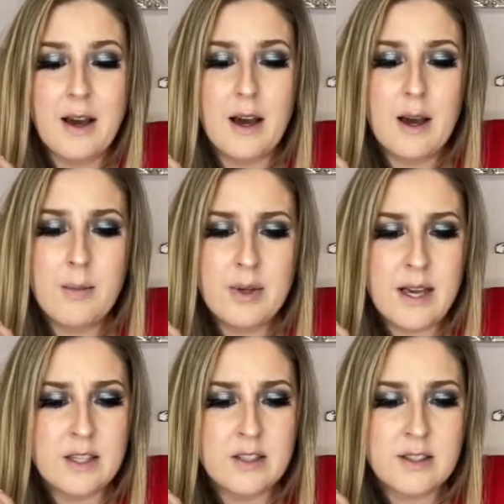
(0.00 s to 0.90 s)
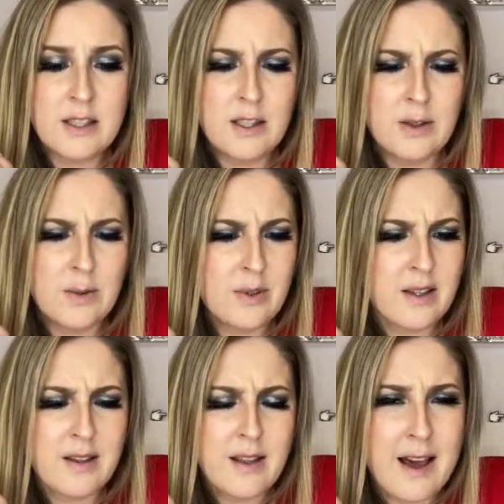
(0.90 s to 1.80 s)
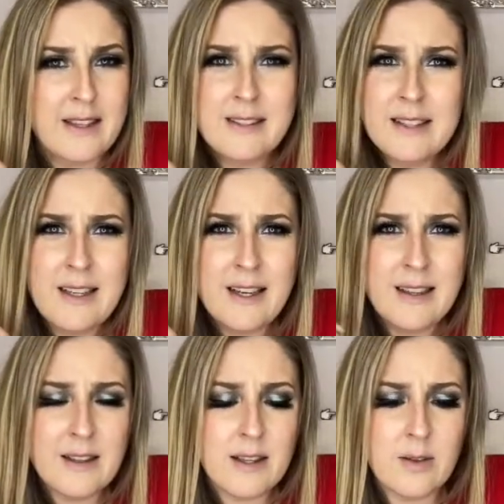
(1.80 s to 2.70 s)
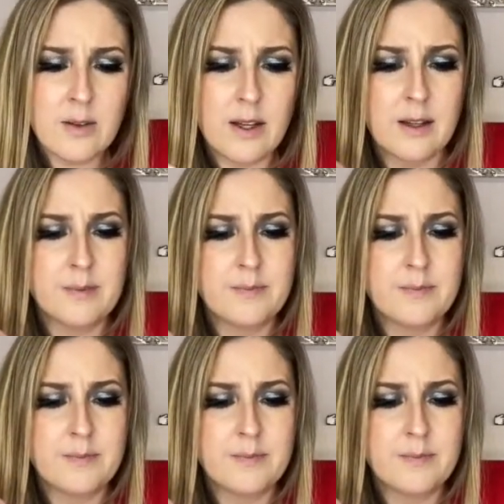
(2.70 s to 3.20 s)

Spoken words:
But yeah, just cute, classy. I think they look great.